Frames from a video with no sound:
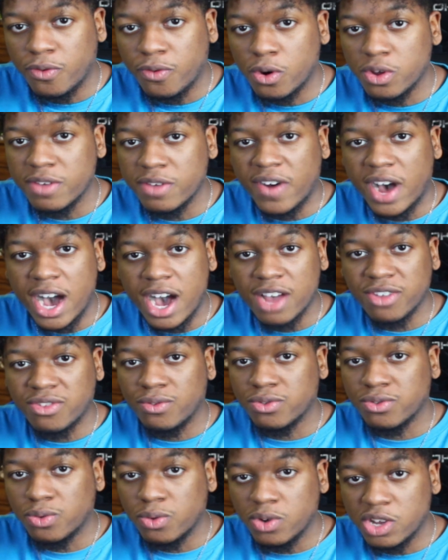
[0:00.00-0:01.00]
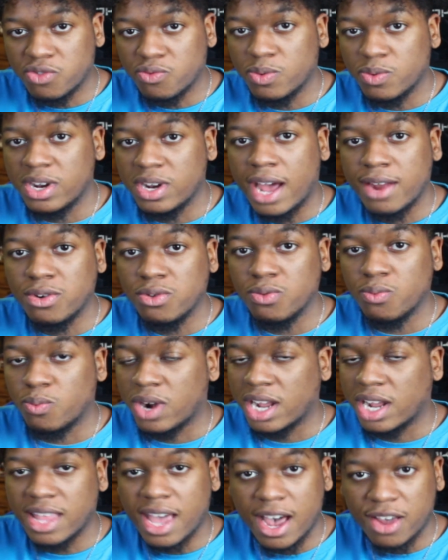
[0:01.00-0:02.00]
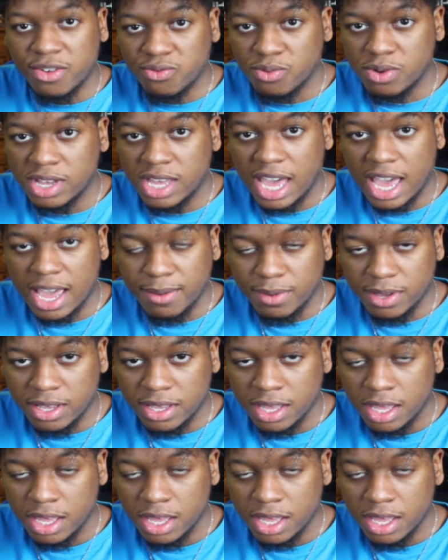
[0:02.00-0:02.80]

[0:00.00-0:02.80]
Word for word: for the vibes on Twitch when I when I live stream gaming.